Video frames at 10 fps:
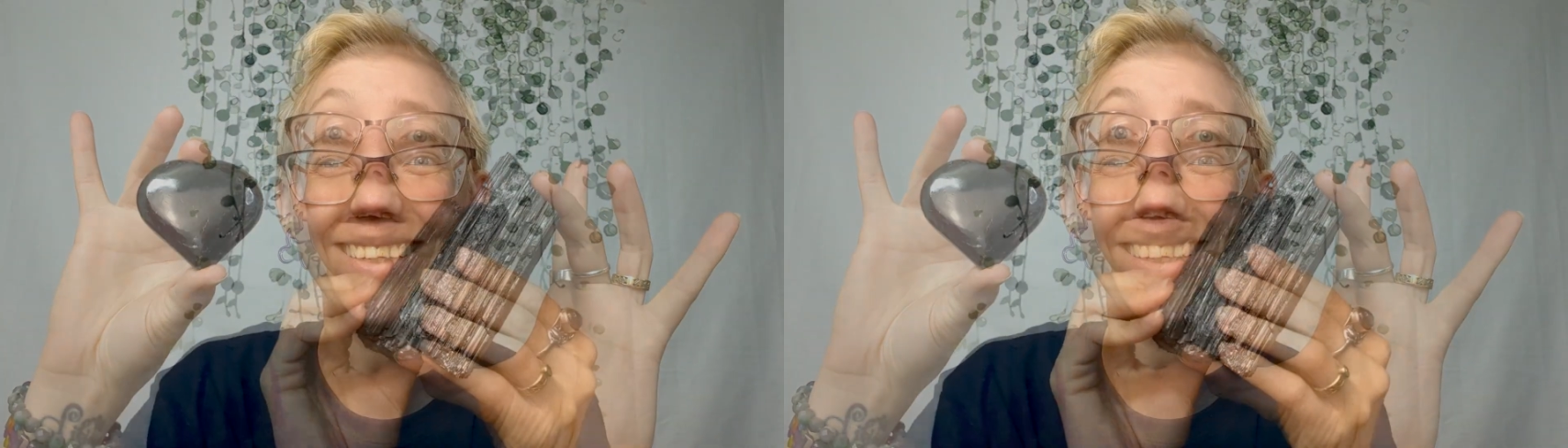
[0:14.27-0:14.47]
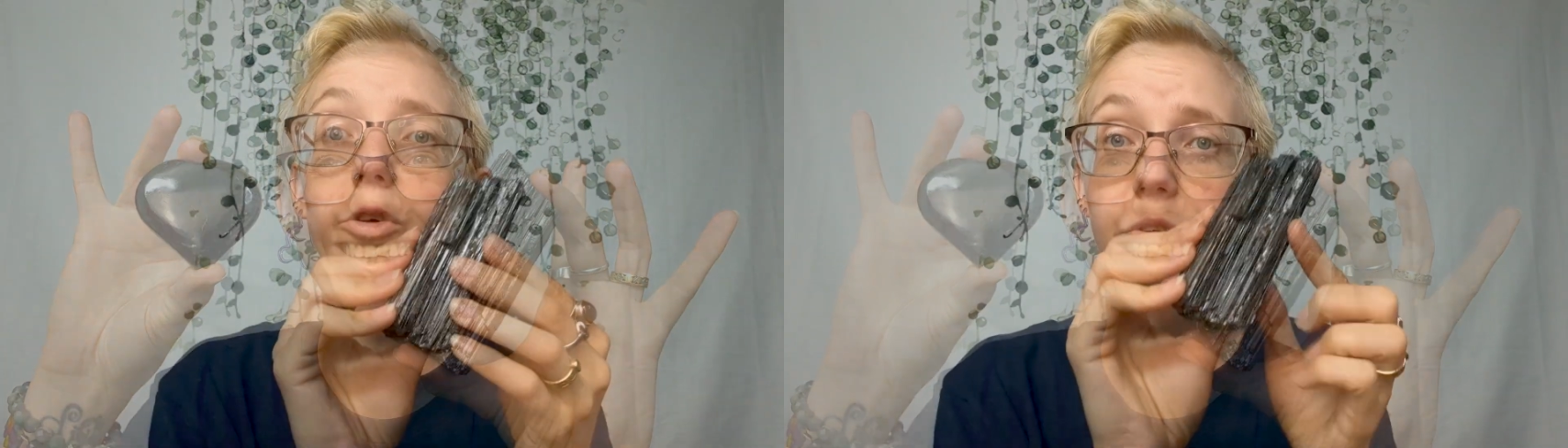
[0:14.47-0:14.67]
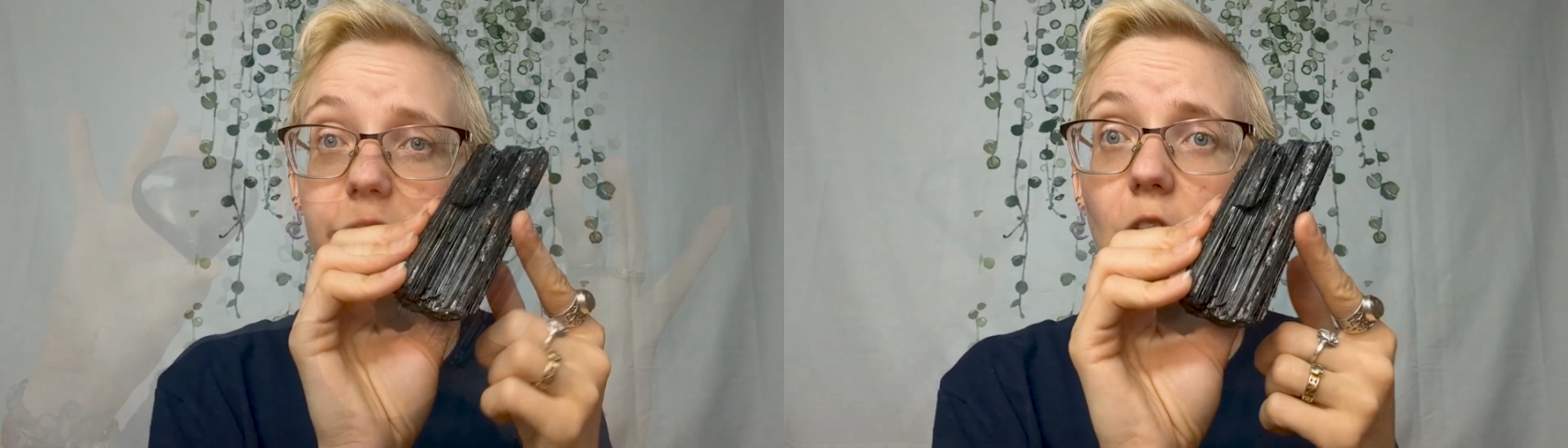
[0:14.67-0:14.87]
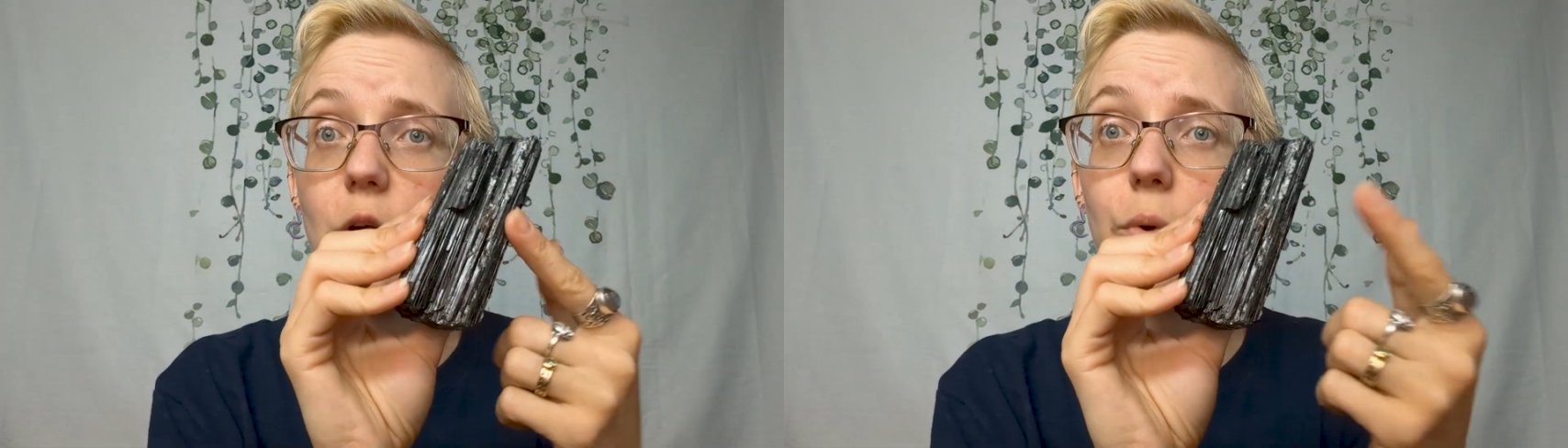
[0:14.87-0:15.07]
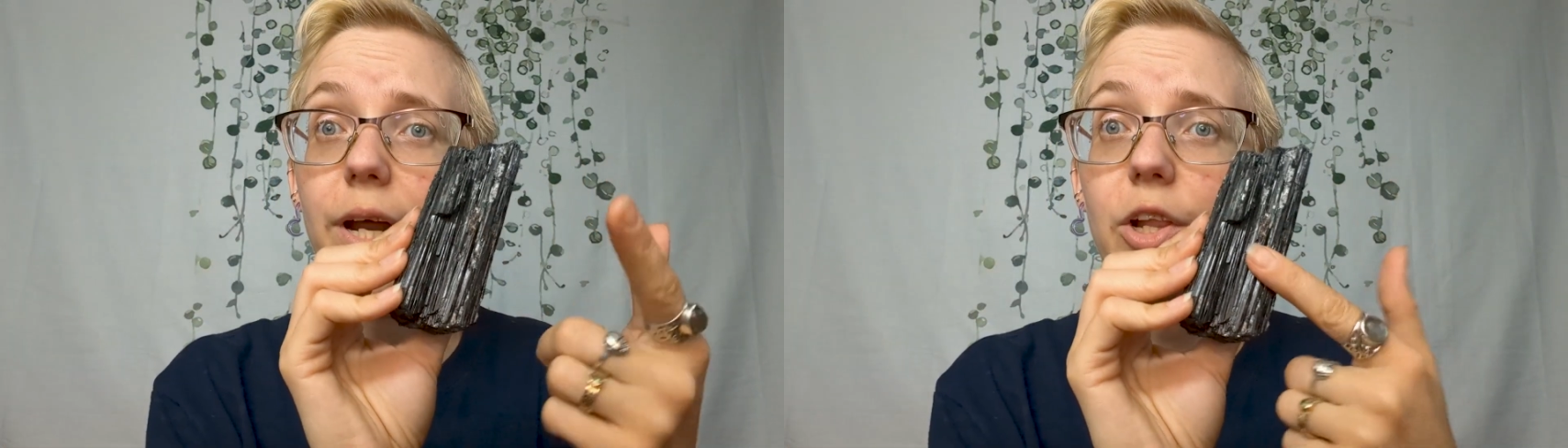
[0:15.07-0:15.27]
So to start,
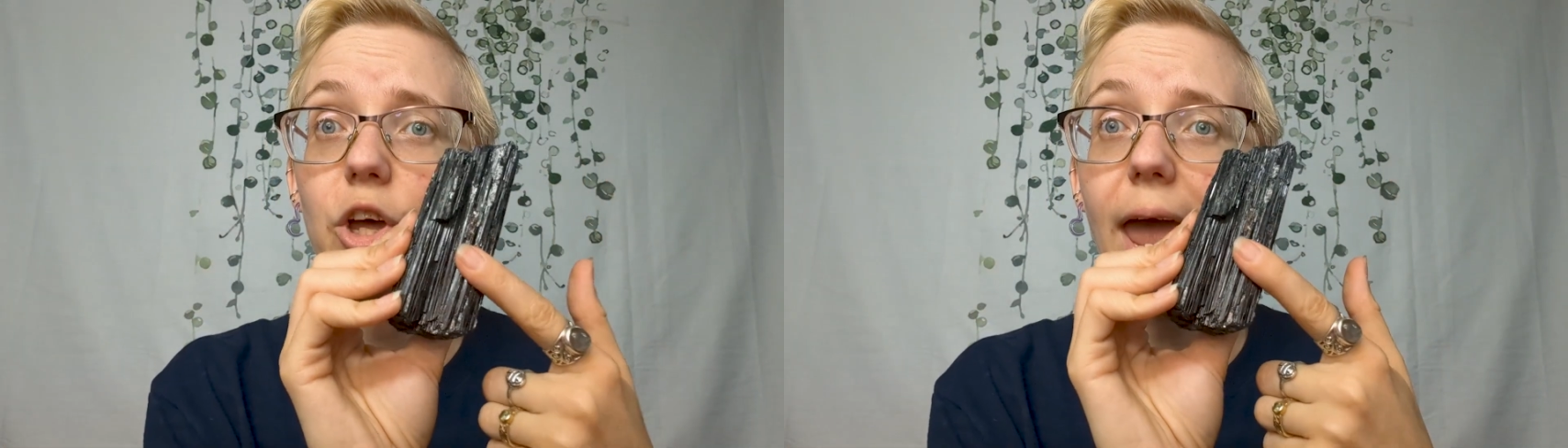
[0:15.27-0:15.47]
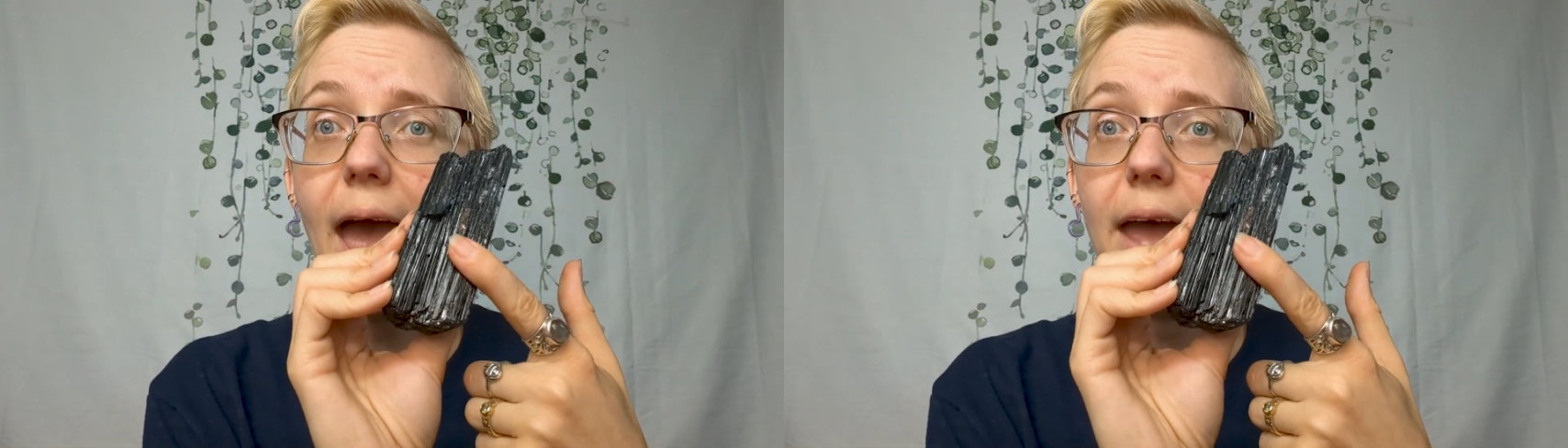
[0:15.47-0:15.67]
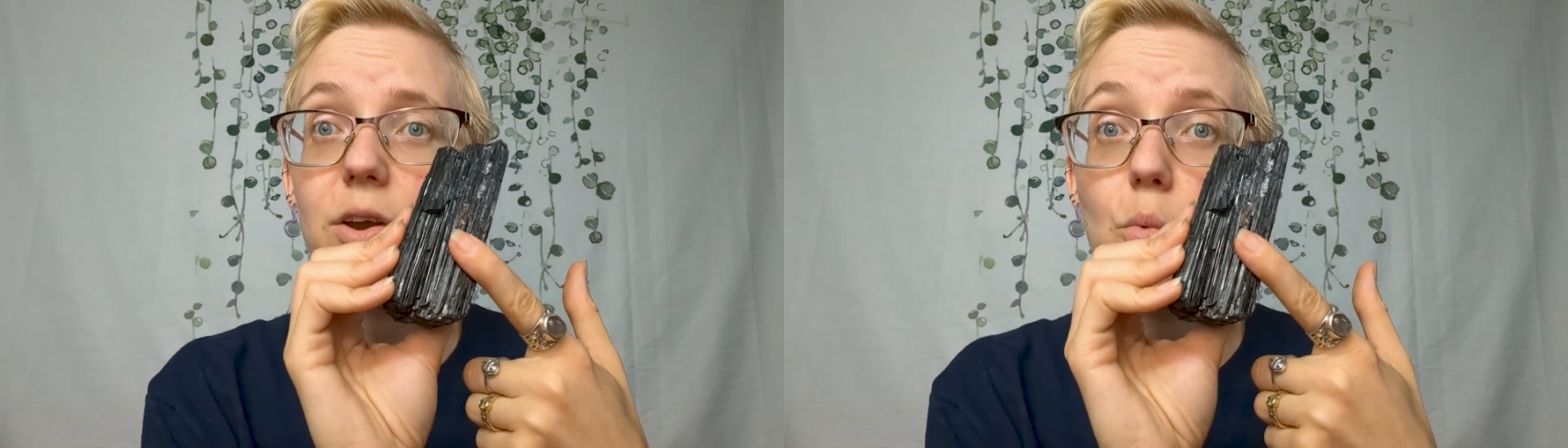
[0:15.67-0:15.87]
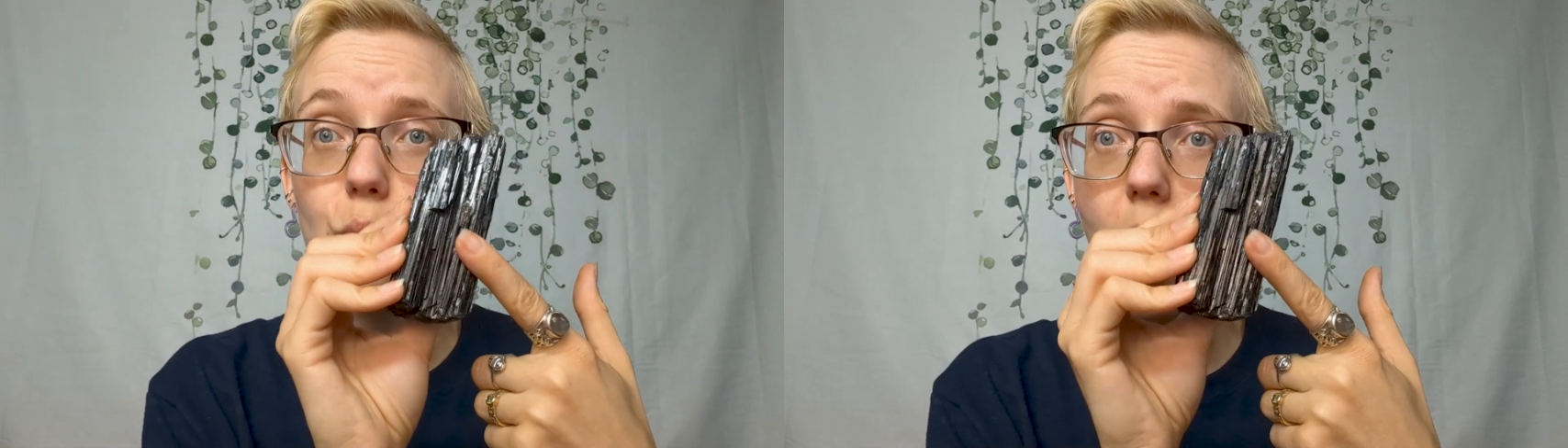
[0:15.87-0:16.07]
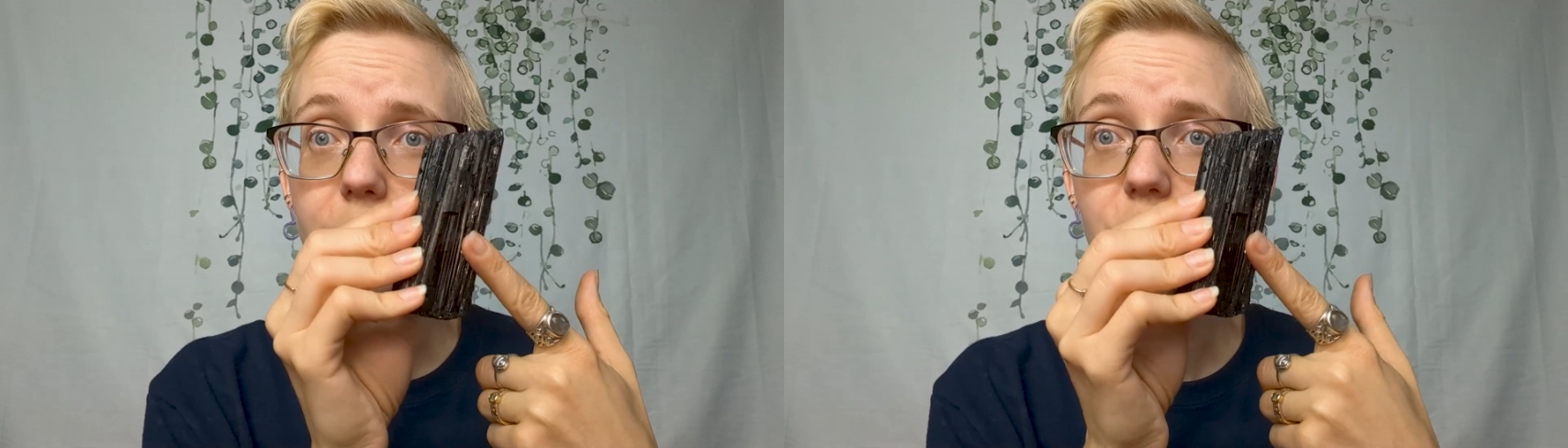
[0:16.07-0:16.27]
we're going to look at
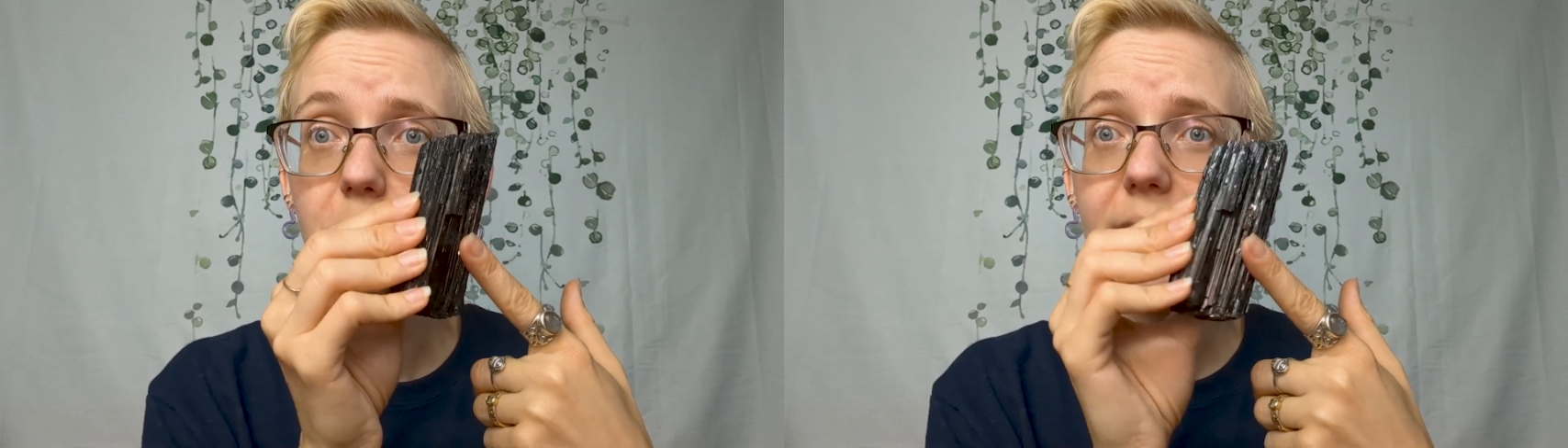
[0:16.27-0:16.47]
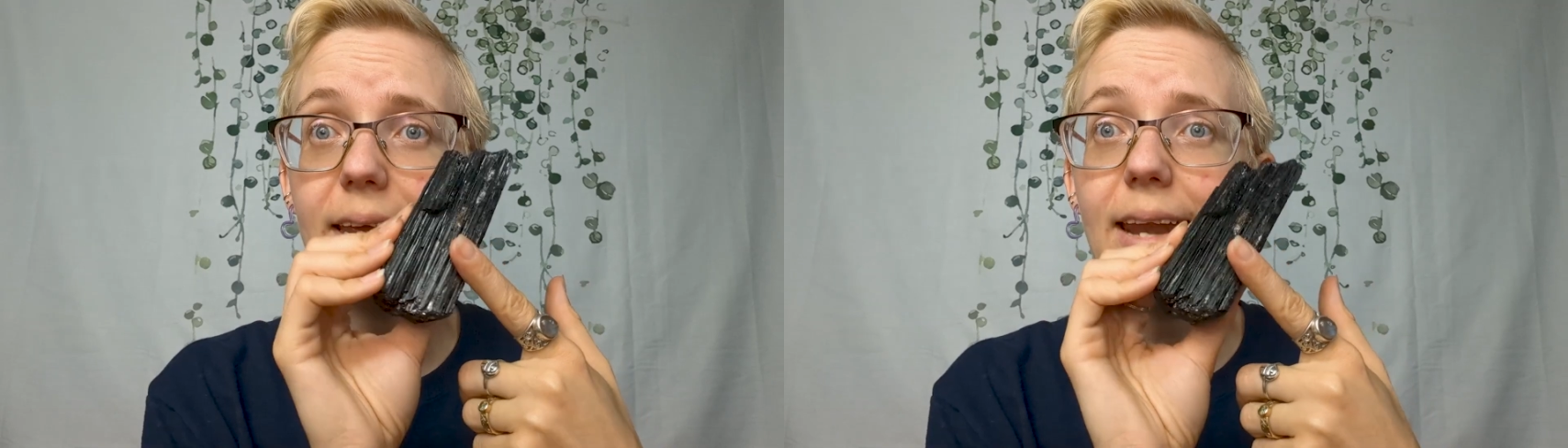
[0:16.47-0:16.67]
raw tourmaline,